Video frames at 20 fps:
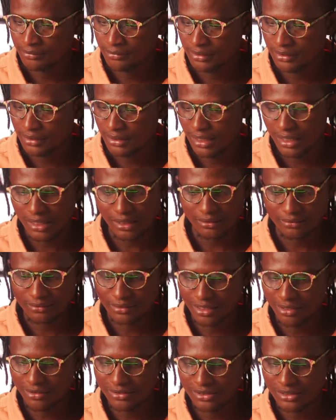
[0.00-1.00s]
Yeah,
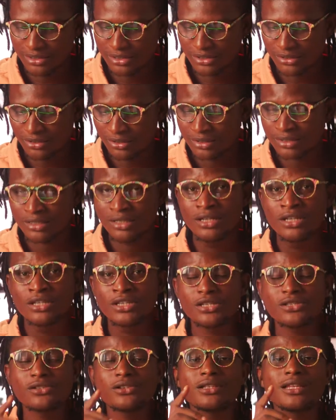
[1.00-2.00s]
that was the shot.
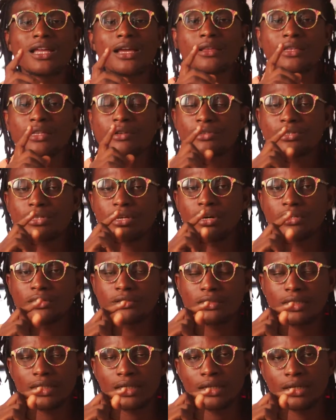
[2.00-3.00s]
There was
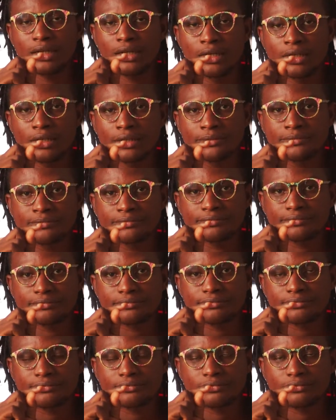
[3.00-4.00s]
another
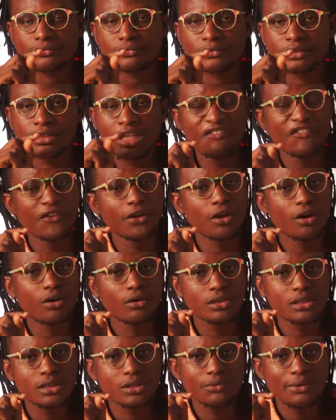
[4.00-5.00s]

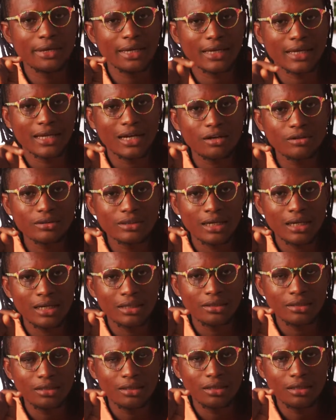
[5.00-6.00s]
difficulty we
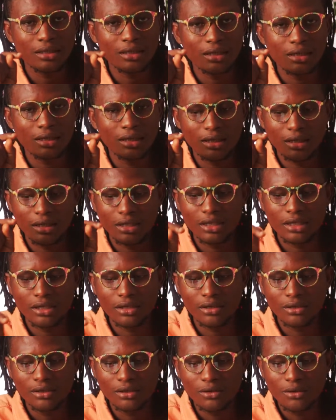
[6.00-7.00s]
encountered
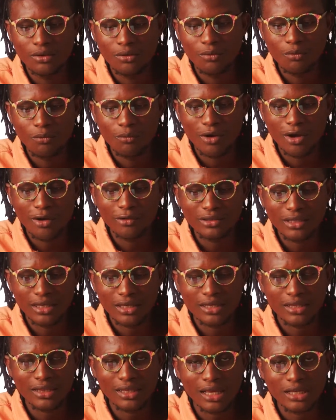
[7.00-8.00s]
while
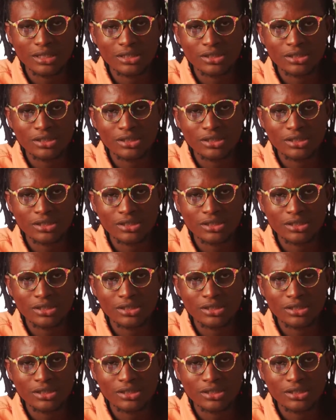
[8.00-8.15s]
taking that